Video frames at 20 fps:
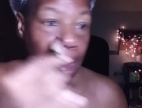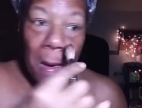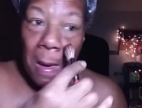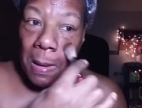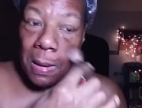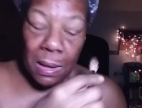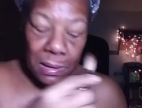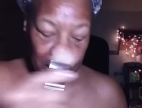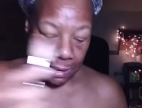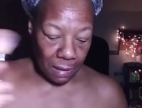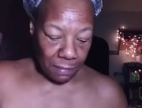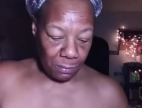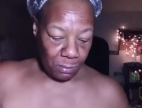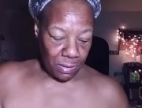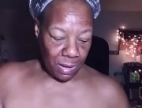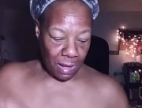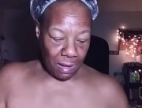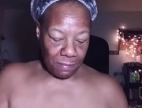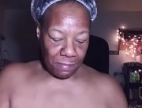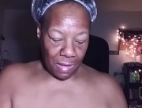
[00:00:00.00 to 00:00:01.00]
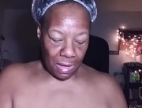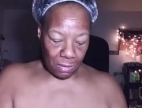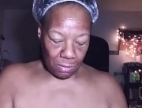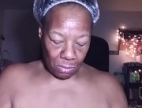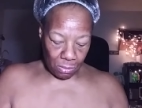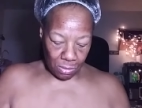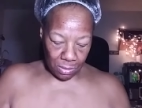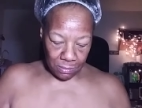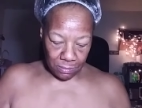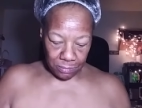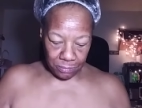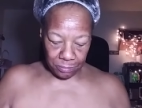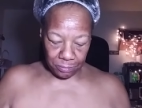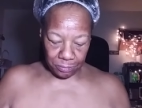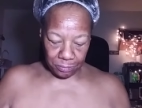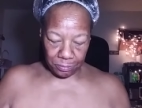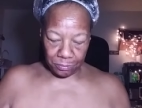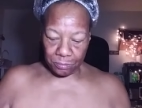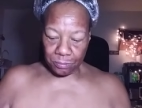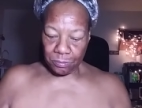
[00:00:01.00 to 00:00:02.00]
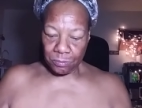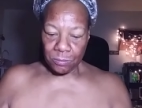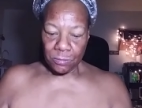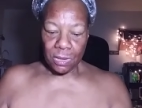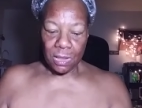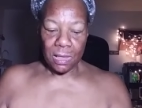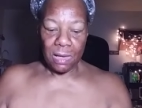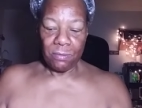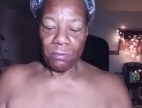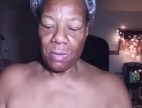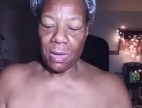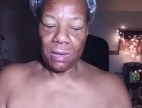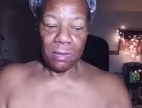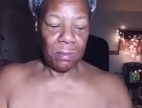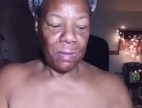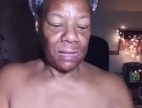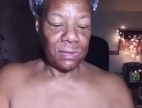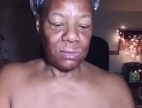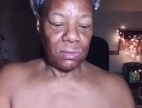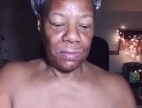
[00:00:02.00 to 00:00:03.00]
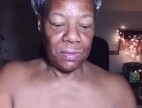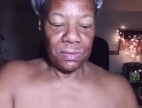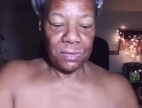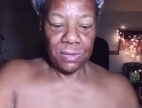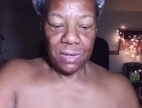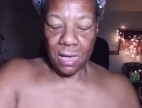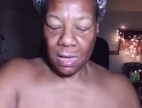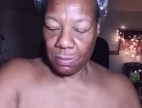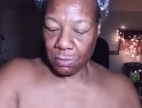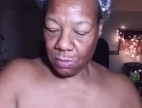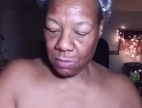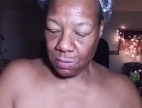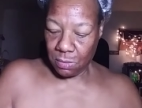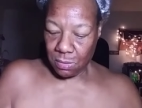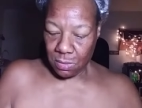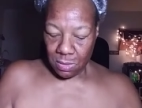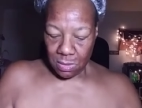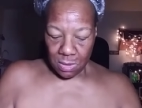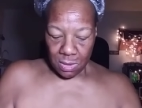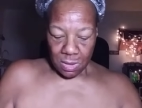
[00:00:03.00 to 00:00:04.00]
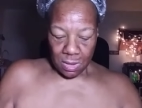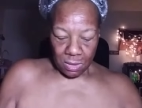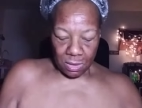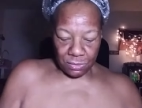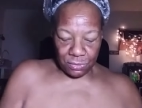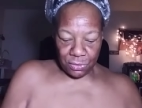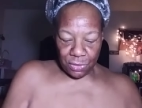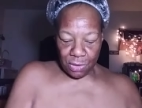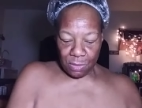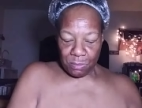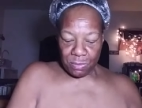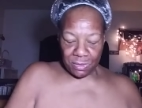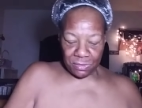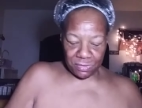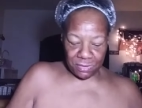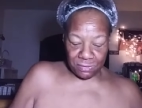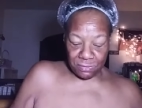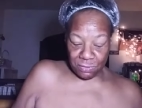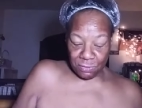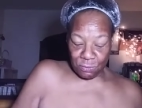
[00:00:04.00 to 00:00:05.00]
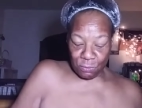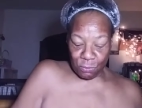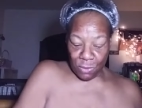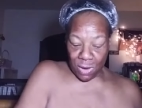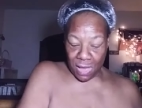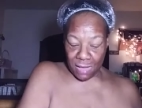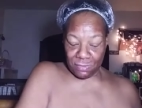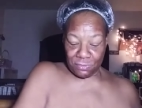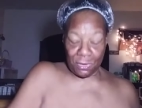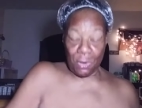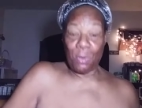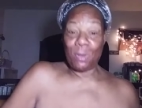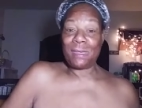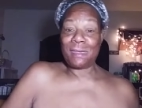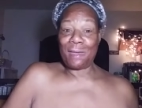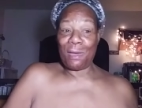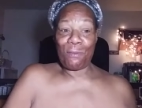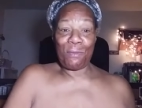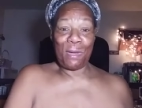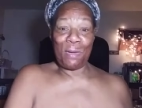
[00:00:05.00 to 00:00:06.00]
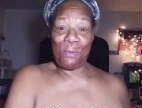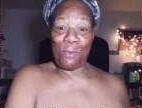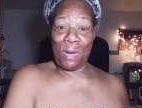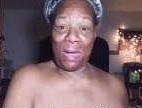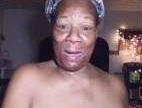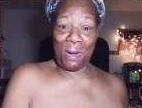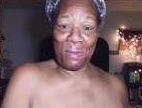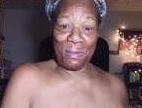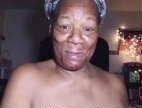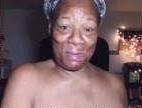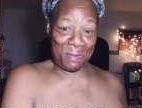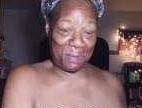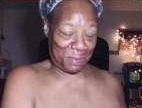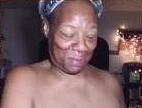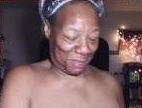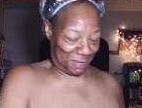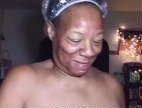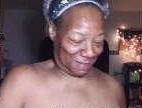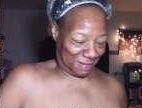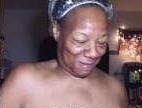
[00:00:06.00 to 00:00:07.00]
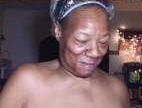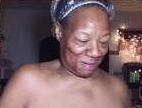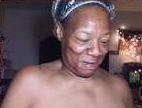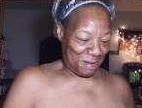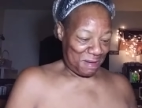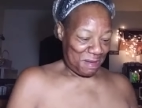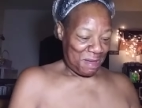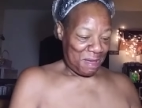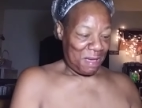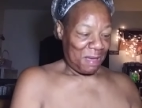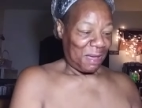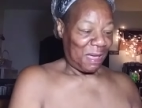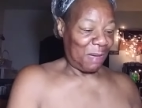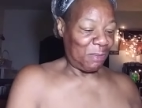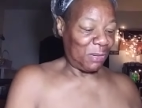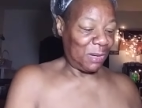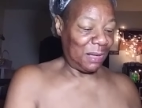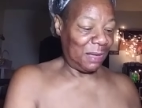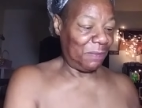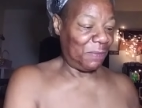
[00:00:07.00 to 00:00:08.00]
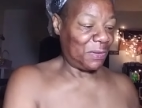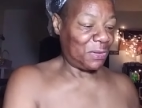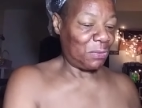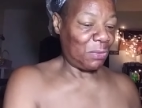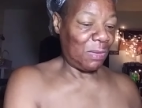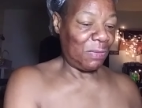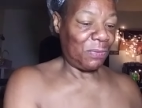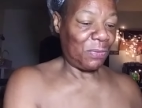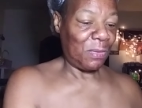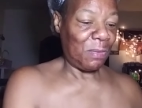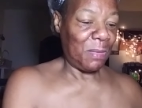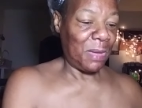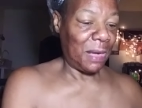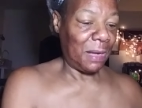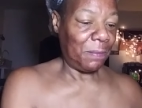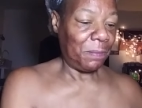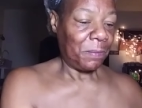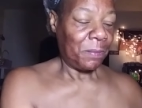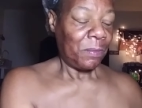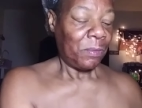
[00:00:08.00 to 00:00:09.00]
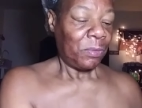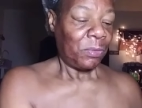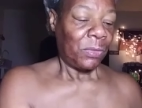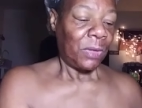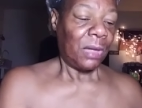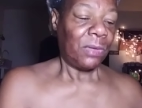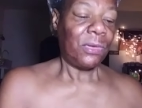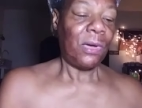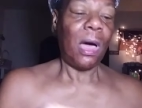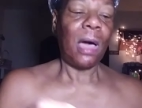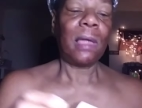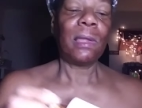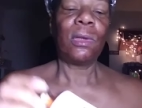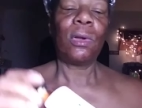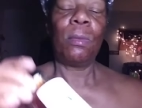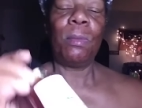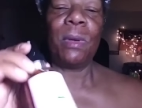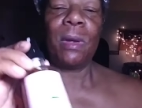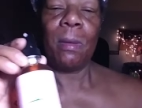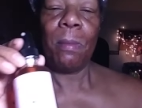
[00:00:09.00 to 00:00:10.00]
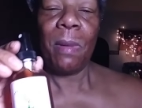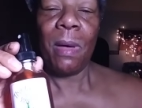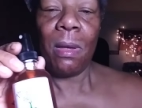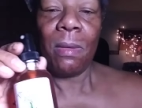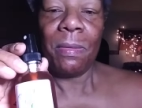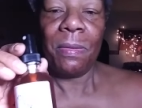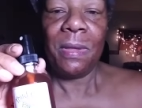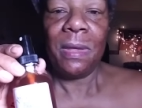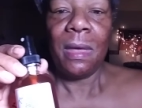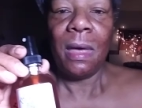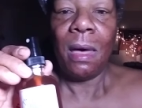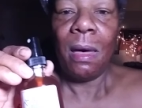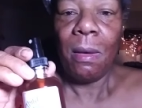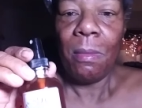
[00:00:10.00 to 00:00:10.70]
Okay, now that we have that on, and I've made a mess on this table, because you know hibiscus is red, so it's everywhere. Okay, I'm going to leave this on for a minute and talk a little bit about the